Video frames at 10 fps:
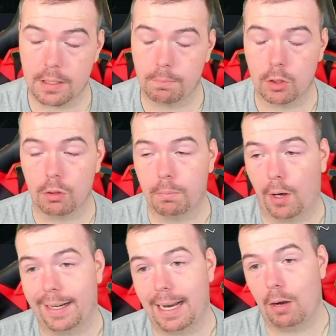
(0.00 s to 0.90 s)
to do
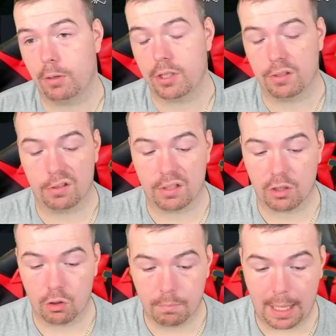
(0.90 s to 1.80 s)
buy it now, which isn't
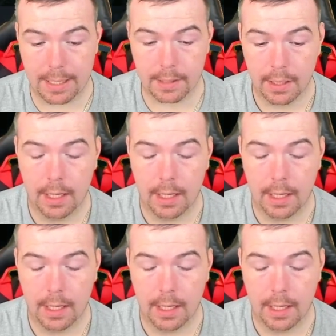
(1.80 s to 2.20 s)
too bad.